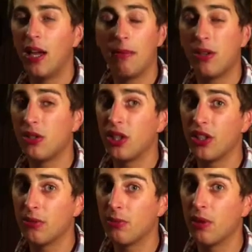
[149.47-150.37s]
and most
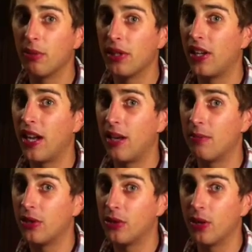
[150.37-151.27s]
shots are probably
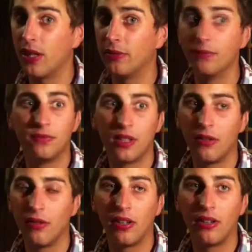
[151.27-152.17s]
unaimed as well.
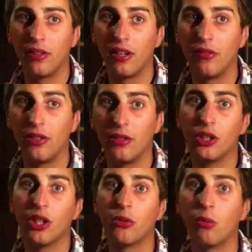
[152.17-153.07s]
Very, very few
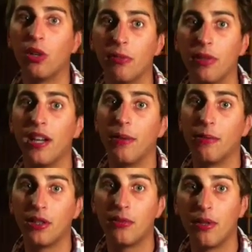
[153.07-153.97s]
shots will have been aimed
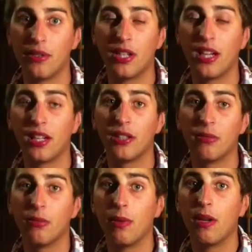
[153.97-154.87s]
because most
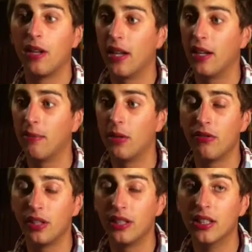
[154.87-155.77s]
targets were
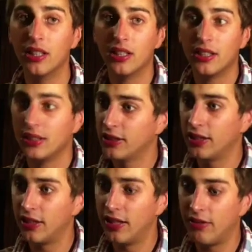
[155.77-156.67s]
moving.
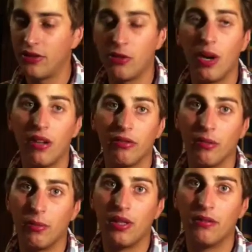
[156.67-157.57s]
So the average
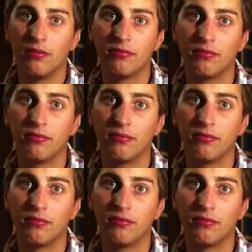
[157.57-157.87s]
rifleman,